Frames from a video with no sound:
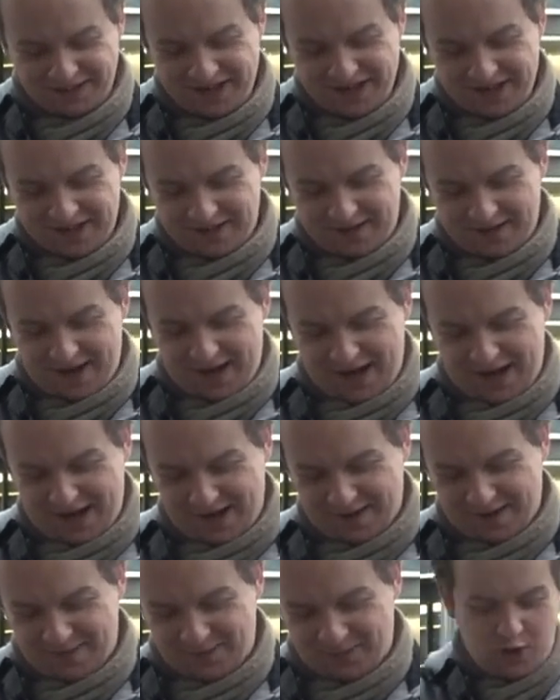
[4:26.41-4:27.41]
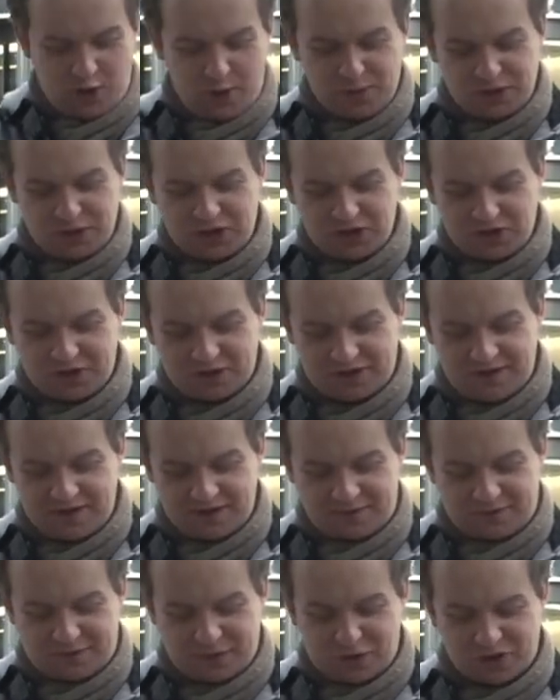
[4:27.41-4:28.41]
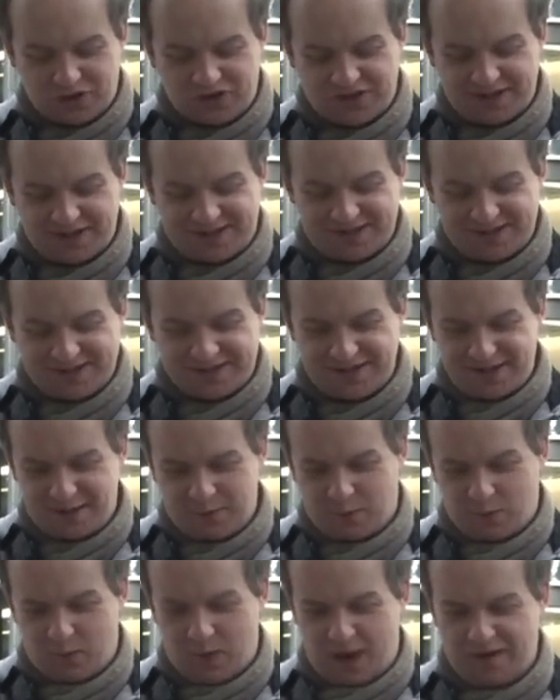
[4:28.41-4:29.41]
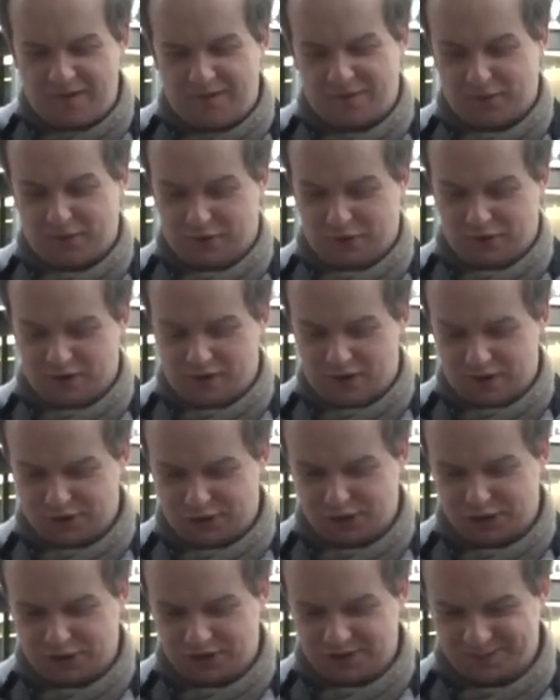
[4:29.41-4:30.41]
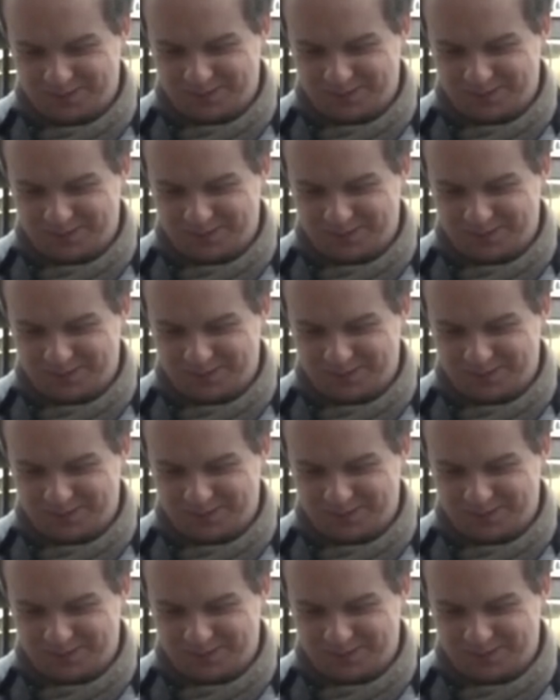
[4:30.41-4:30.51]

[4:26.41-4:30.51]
Right, who was your first Disney waifu crush?